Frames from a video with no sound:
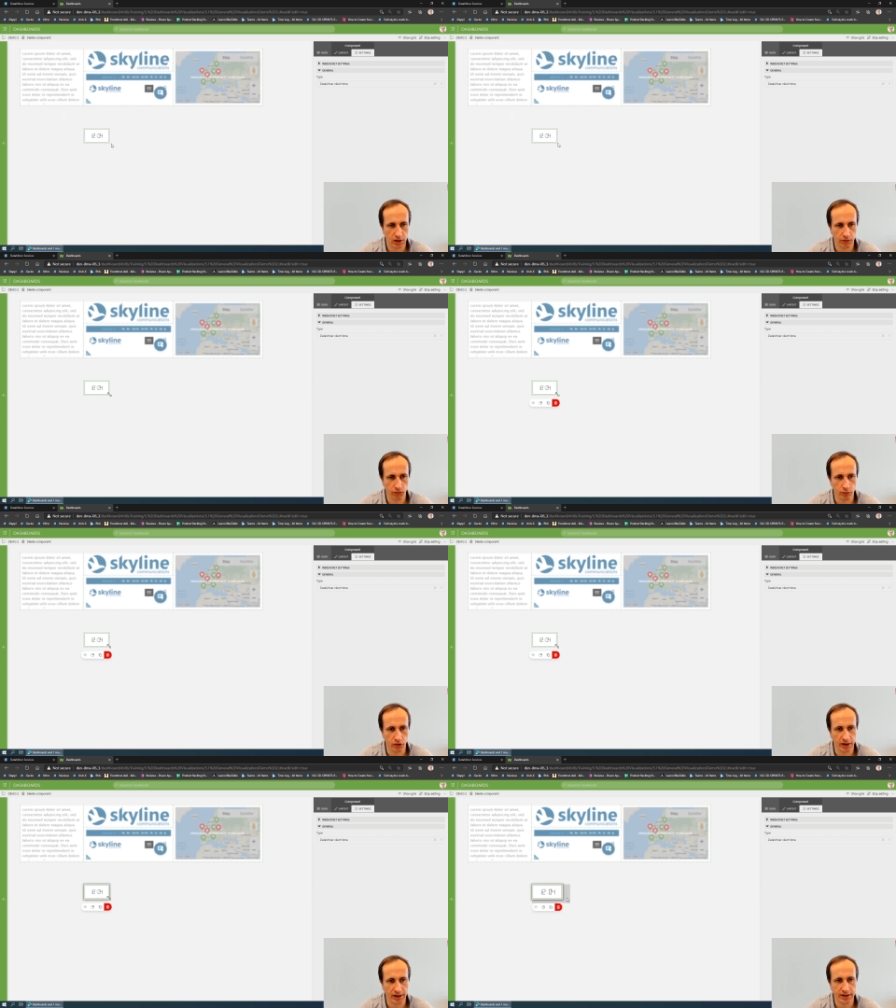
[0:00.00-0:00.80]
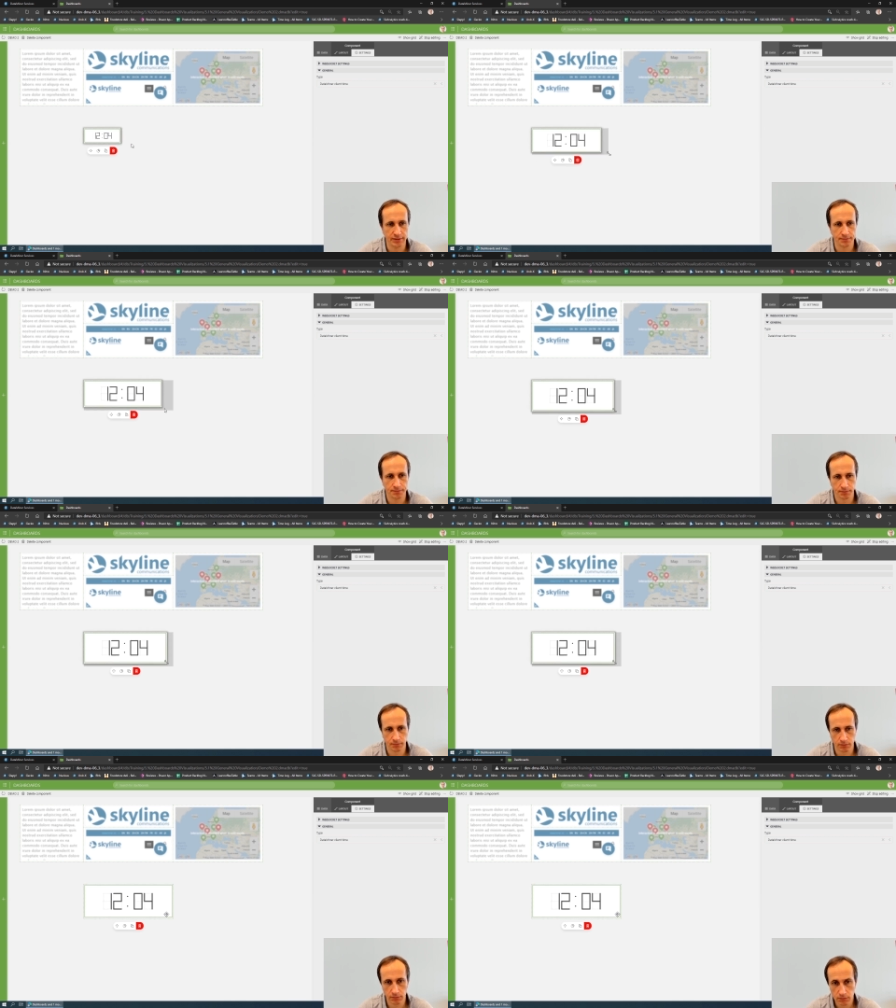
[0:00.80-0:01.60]
If we bring it in,
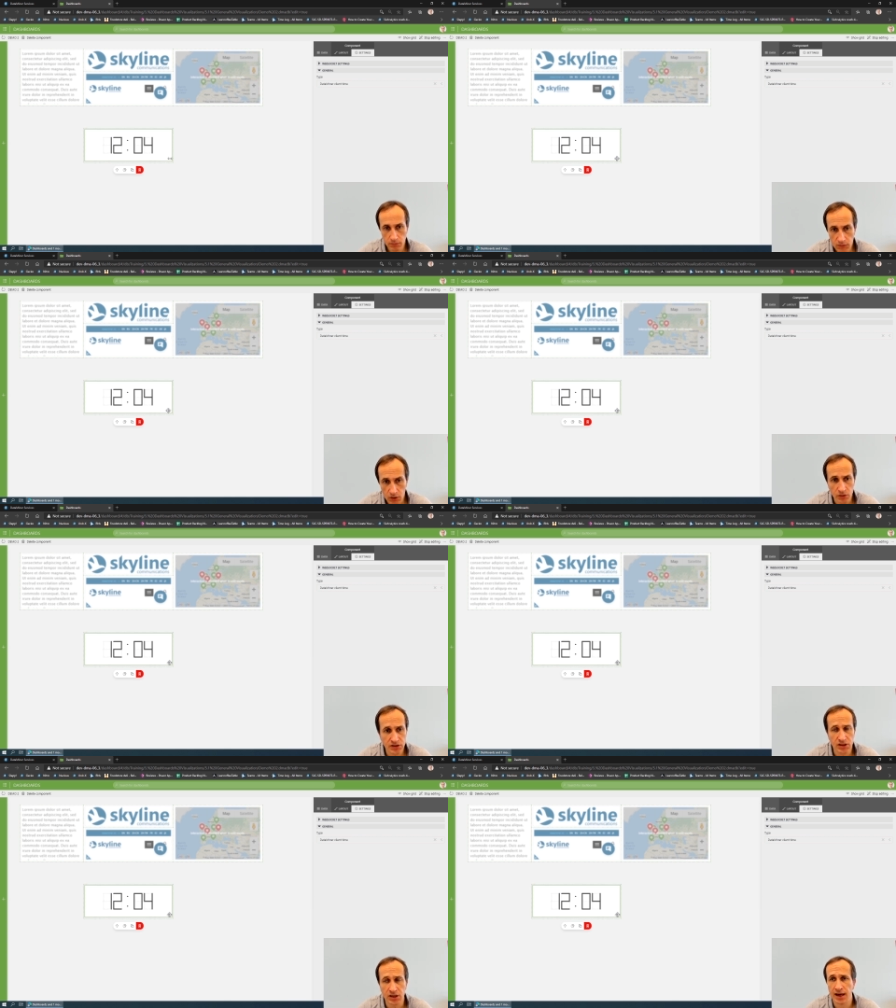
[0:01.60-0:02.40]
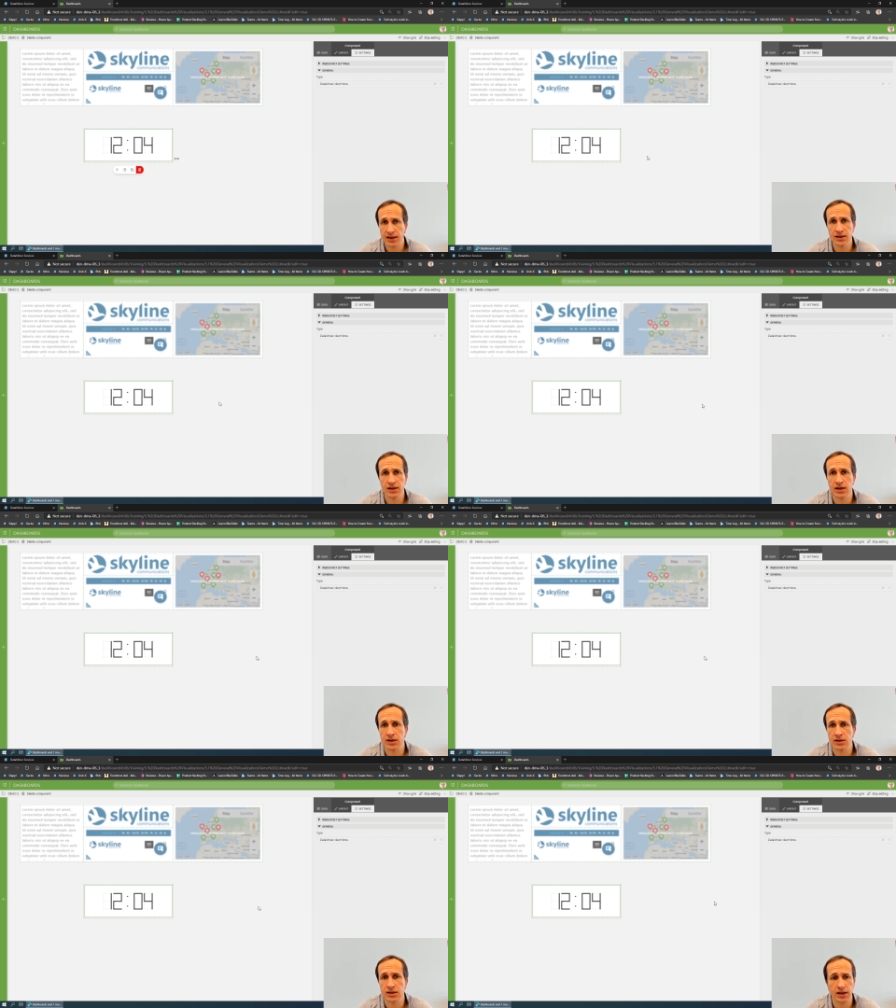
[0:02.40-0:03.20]
we see again
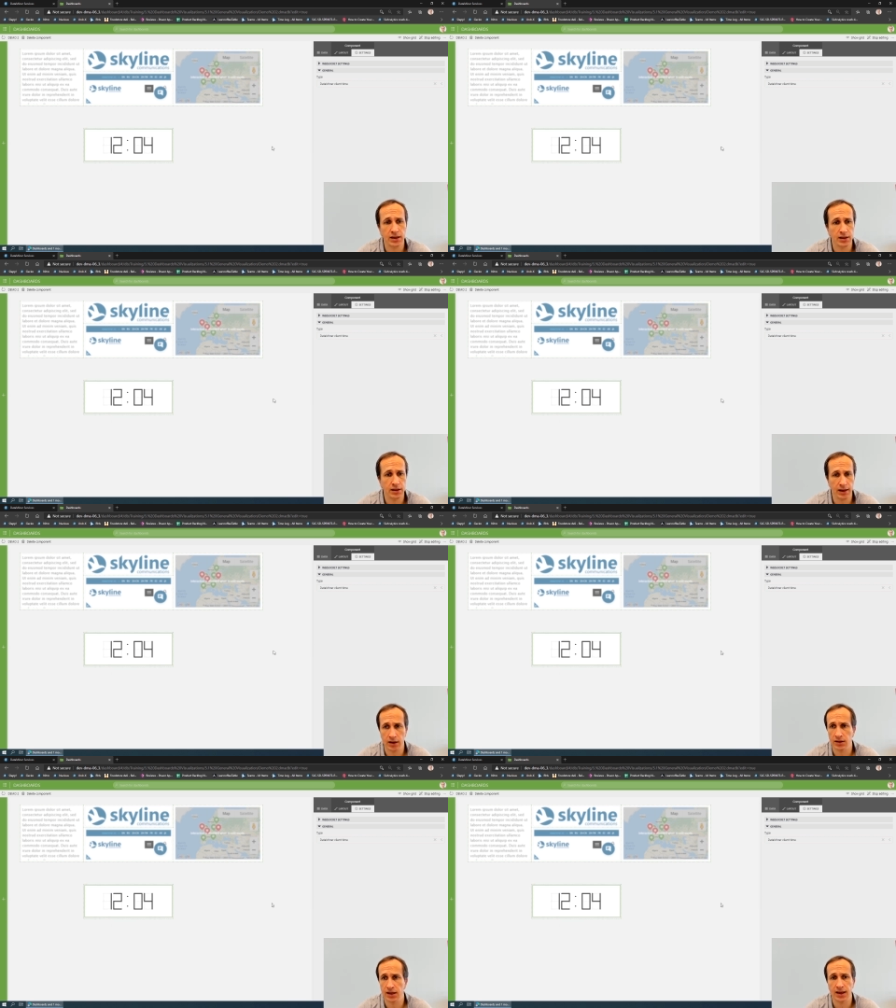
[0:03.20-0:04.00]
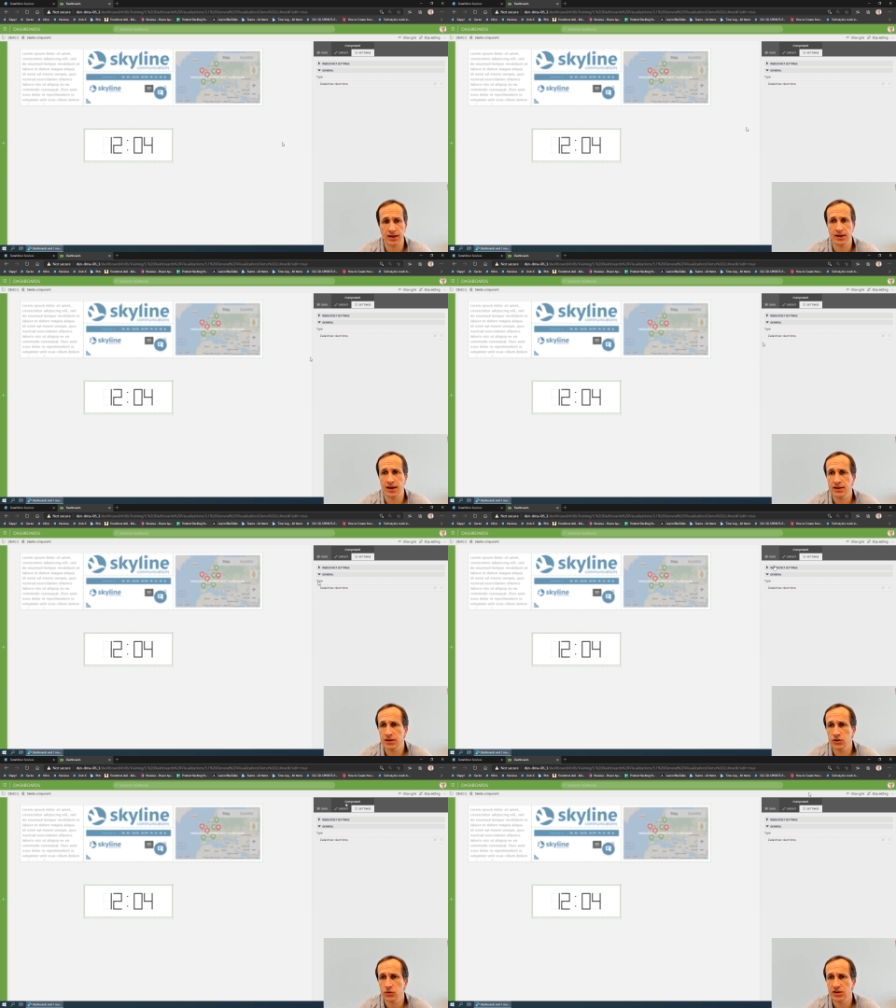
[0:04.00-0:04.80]
we cannot link any
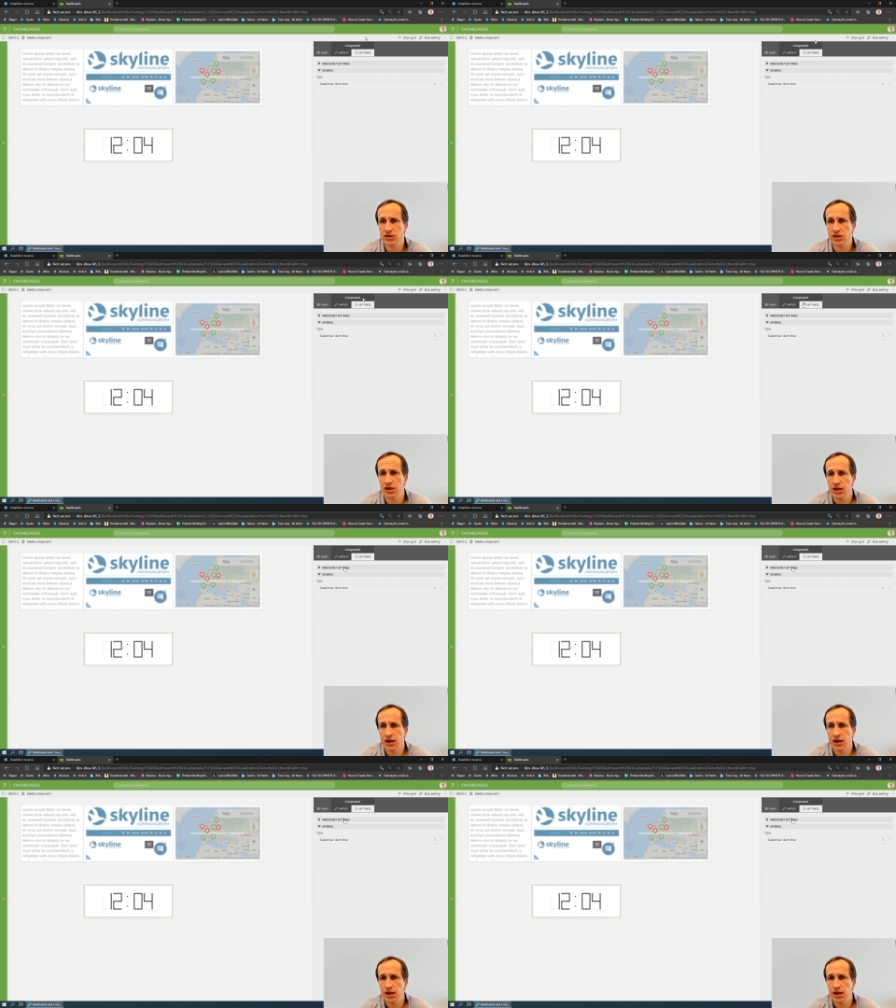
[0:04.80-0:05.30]
data to it.